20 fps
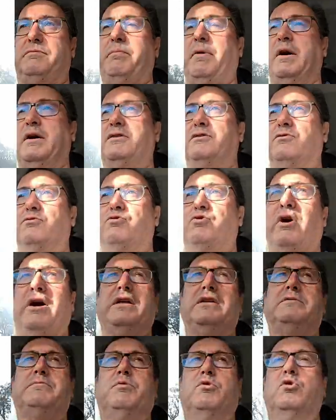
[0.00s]
personal
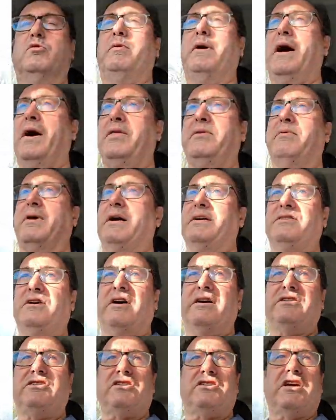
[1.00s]
transport, but otherwise
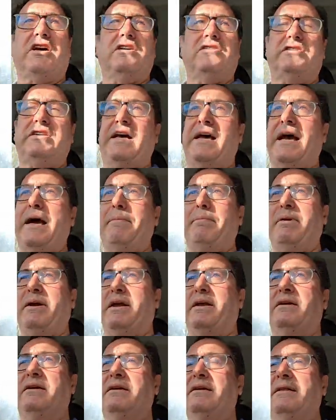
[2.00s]
I just can't see it
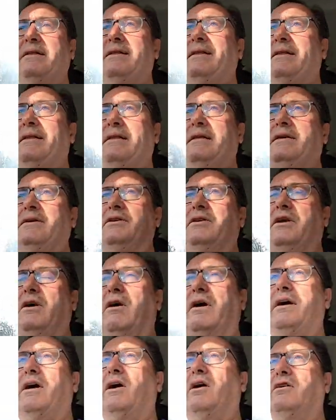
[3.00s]
happening. You
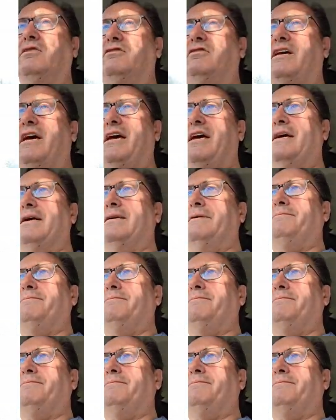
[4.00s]
know, I can't see,